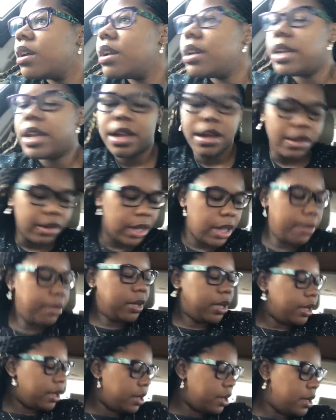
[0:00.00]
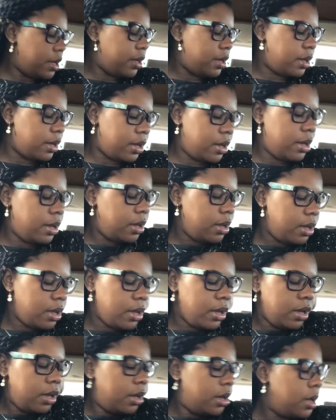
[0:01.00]
Now, I
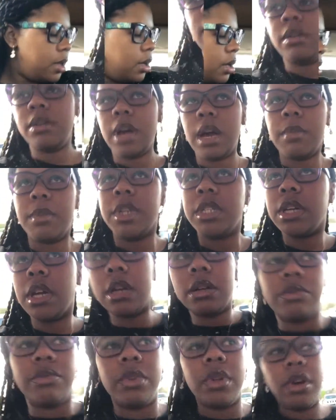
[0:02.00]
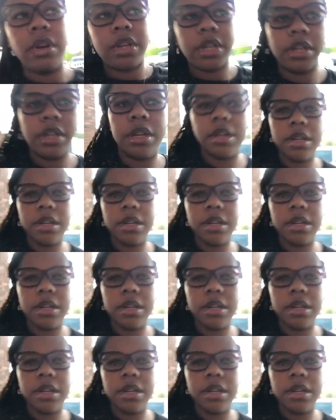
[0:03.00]
don't know how much I can vlog in